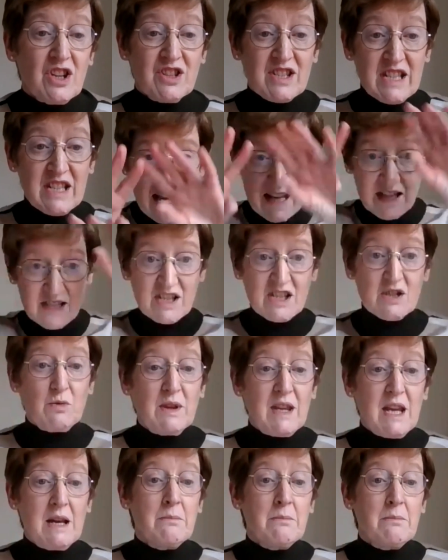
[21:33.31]
unless it's
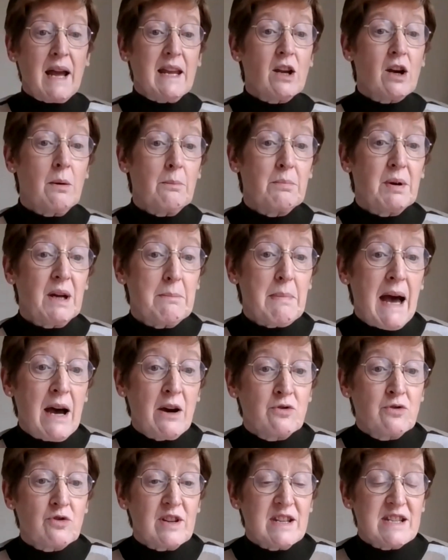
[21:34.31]
within my company
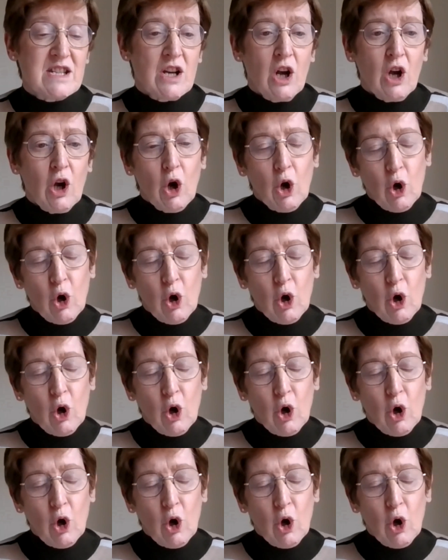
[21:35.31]
boundaries,